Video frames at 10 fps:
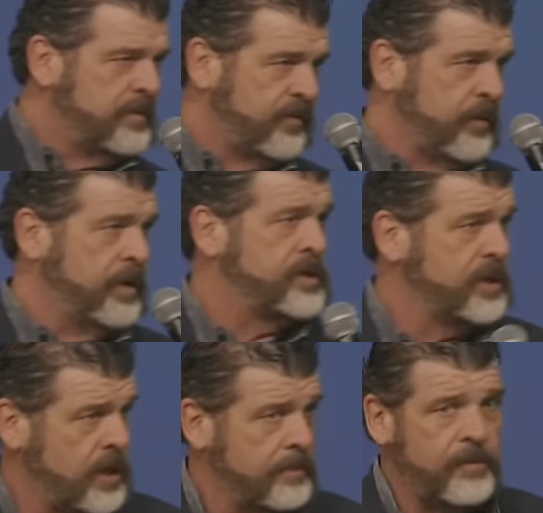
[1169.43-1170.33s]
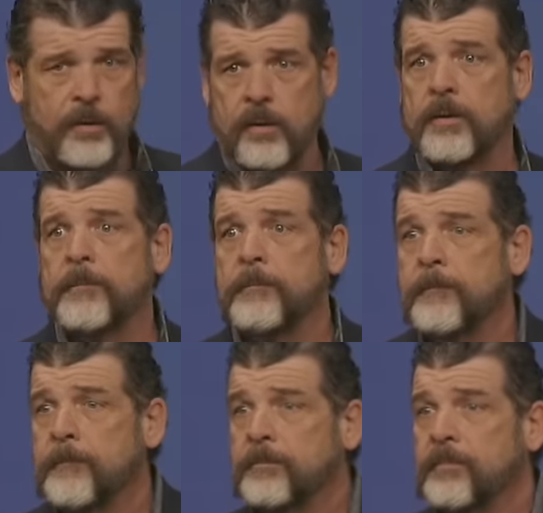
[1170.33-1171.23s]
for you to jump through.
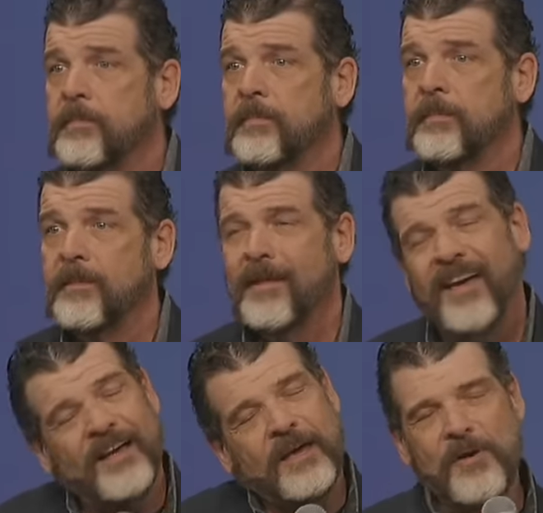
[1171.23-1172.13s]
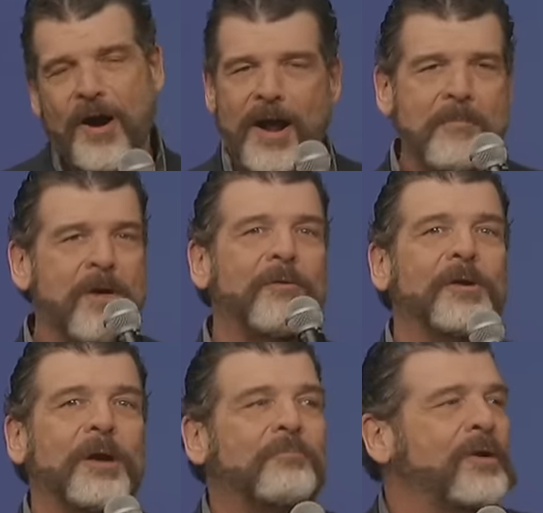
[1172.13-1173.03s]
Uh, come on, I'm not
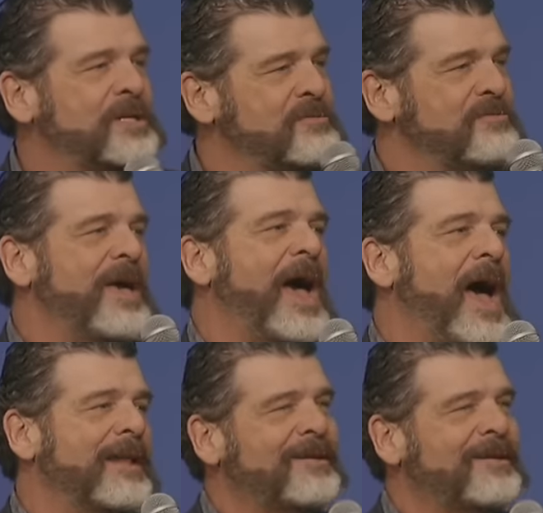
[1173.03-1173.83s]
really impressed with that.